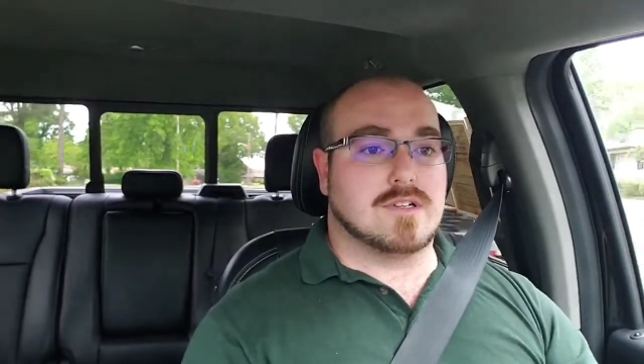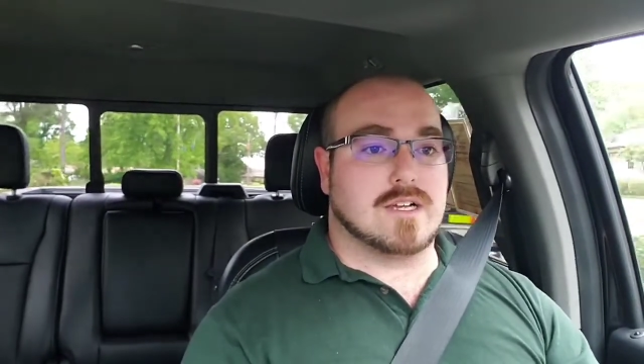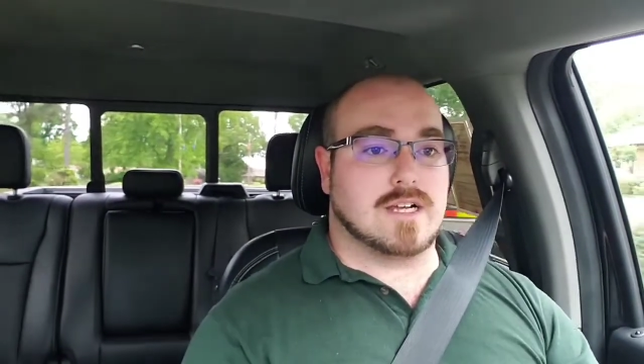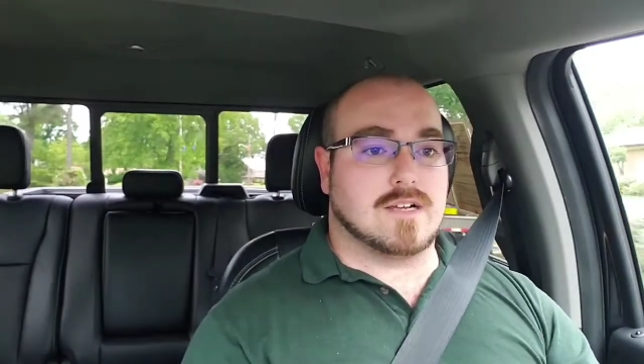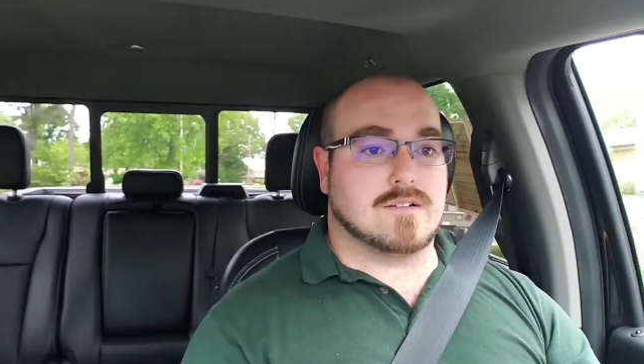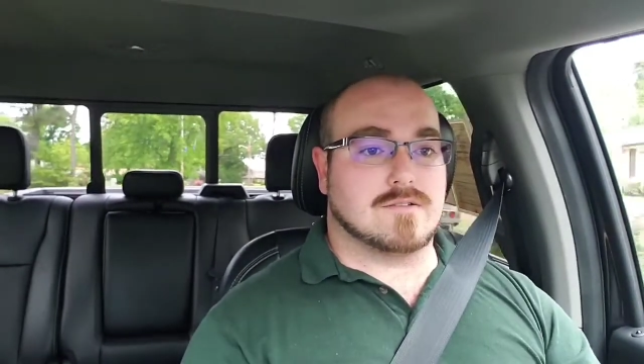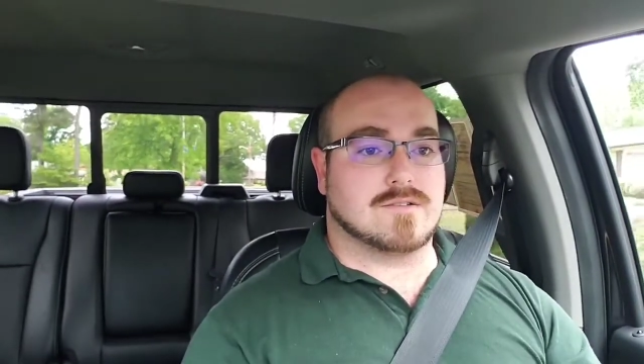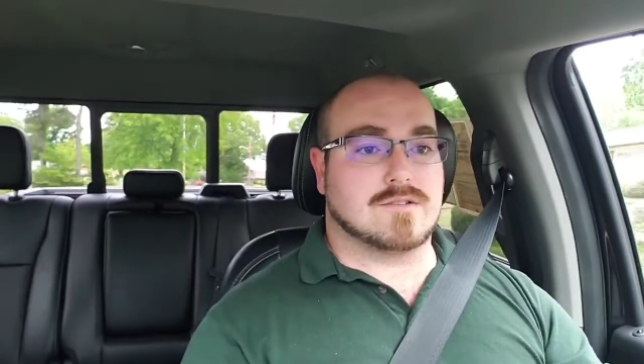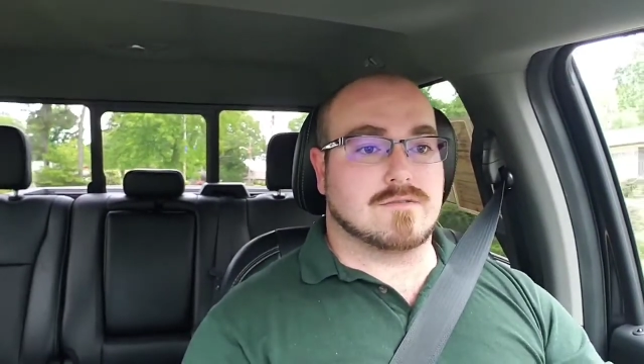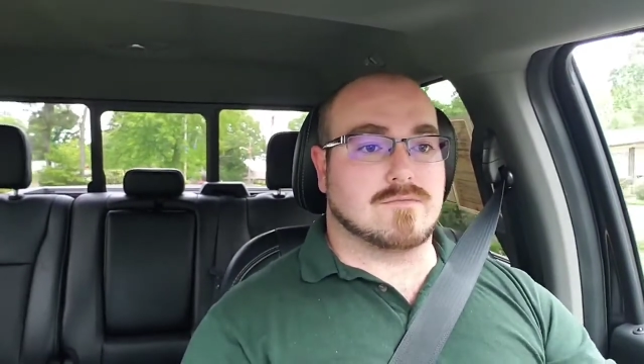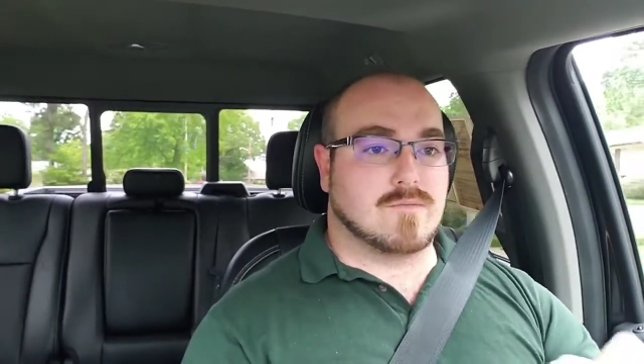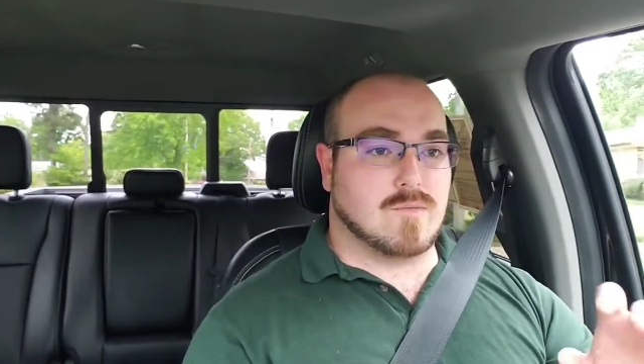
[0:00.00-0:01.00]
and
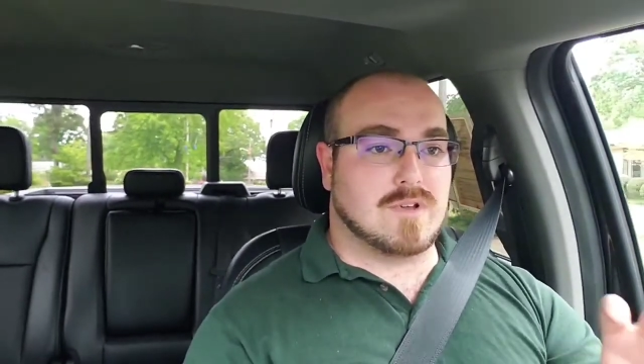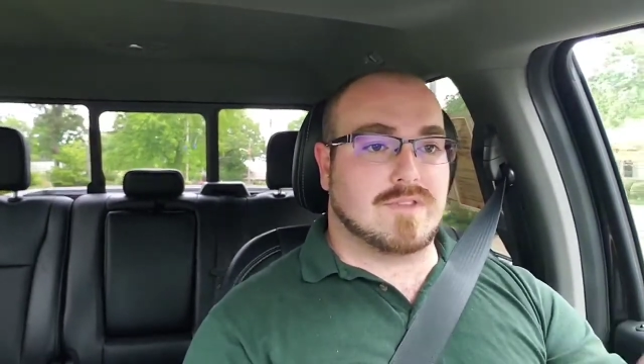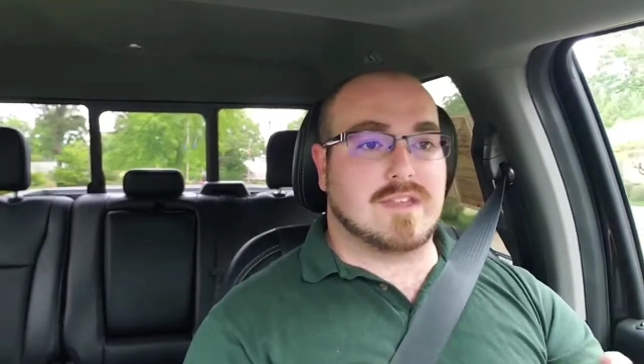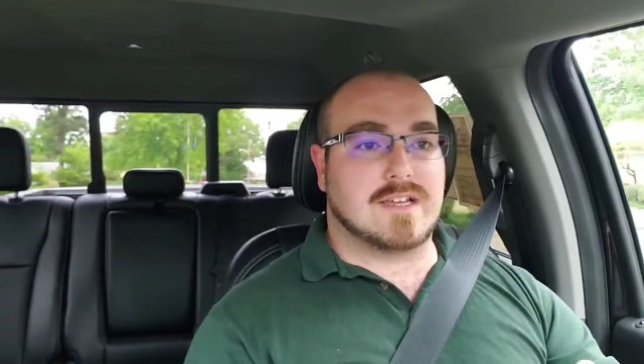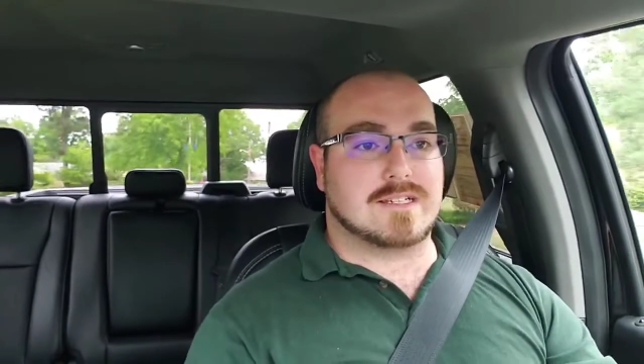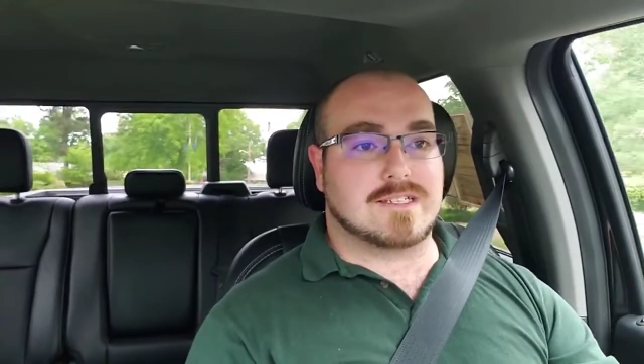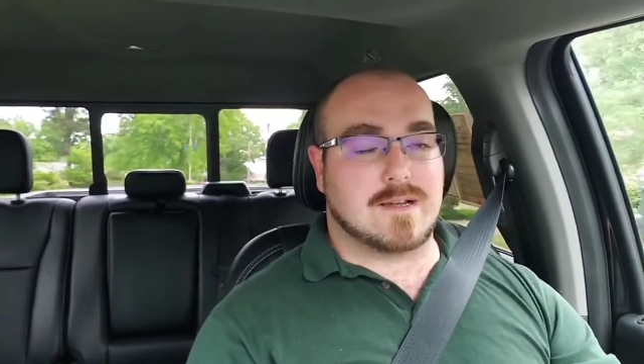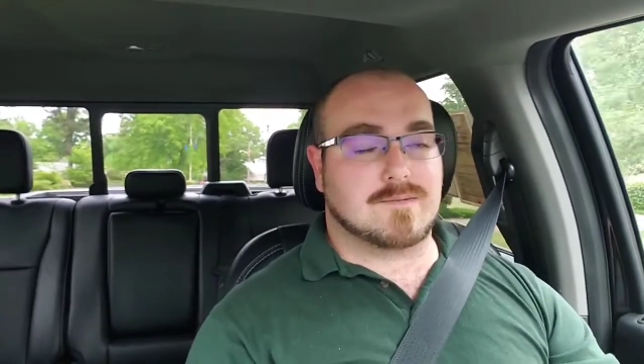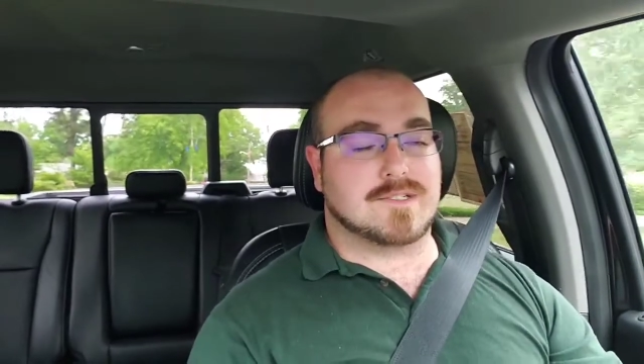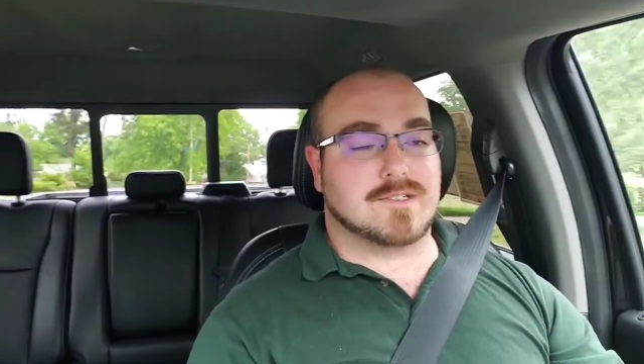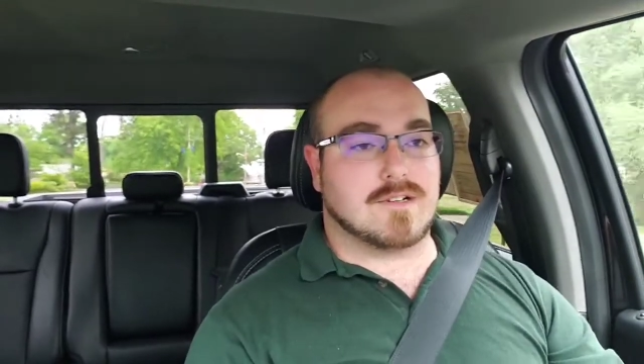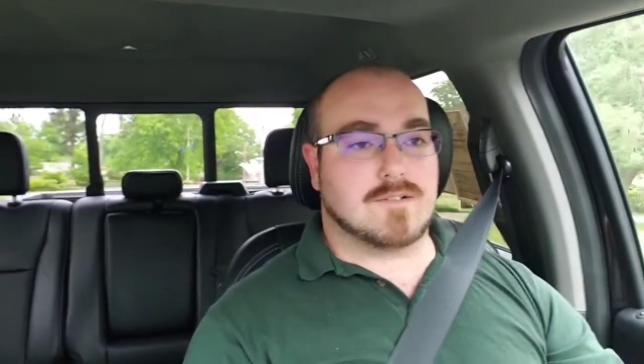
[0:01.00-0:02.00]
with the
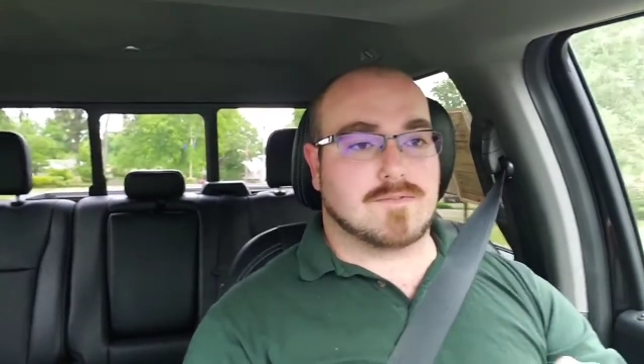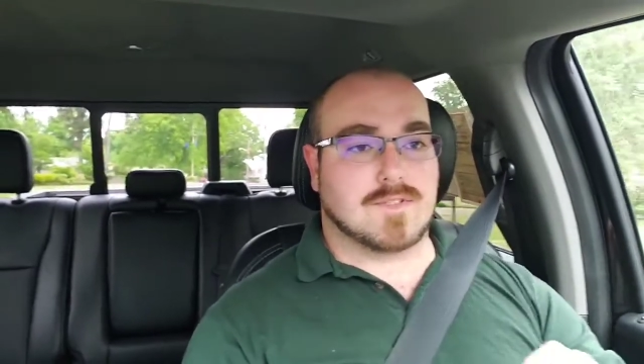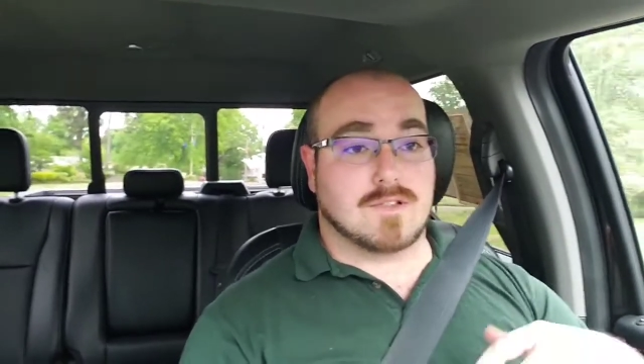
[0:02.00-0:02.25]
exception of